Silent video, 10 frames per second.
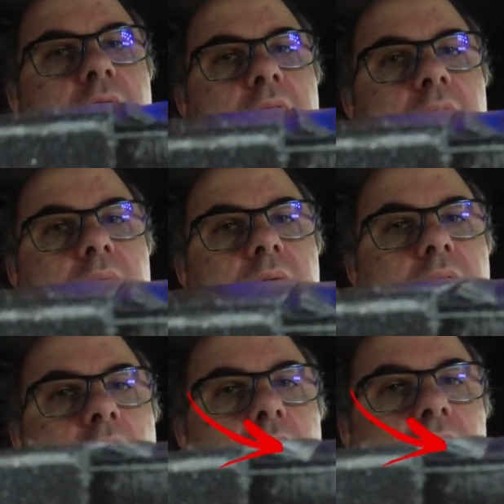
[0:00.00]
I
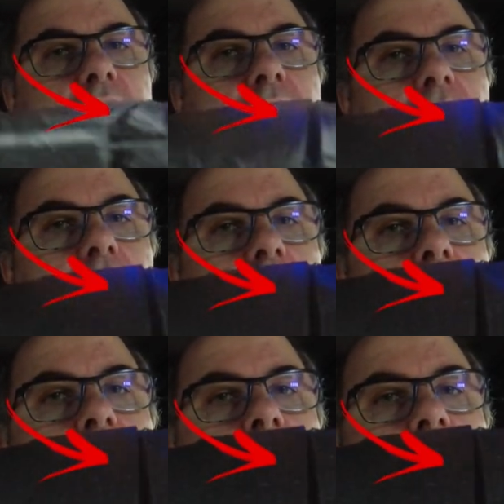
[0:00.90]
hold it there like
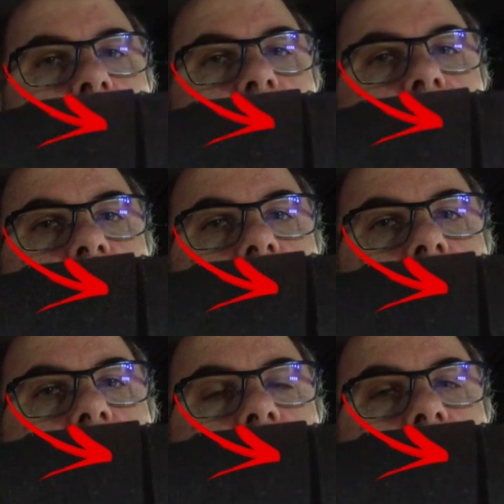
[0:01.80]
that,
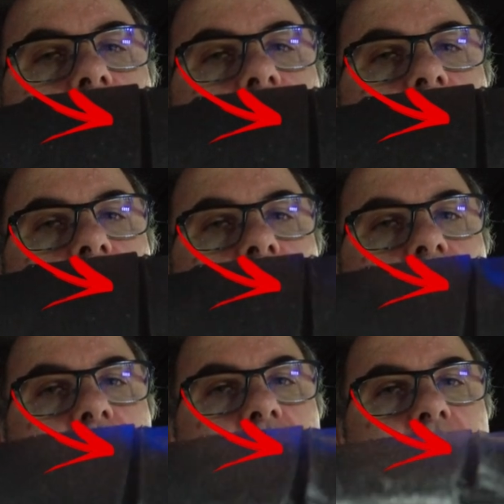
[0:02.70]
you can see there's a
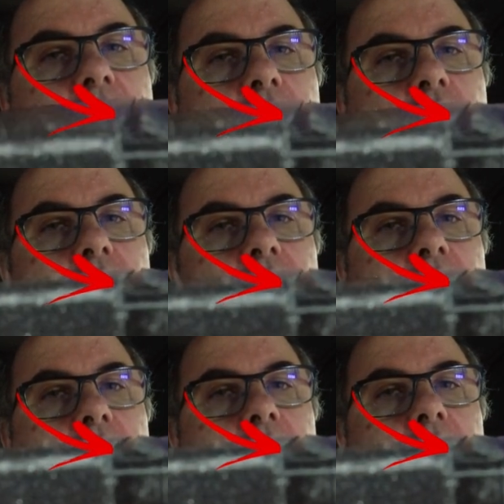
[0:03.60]
raised section
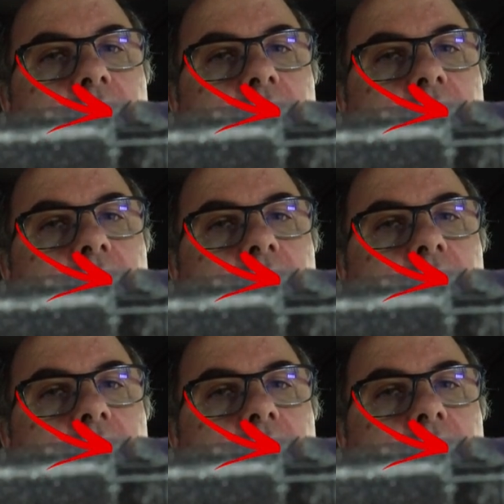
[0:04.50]
there,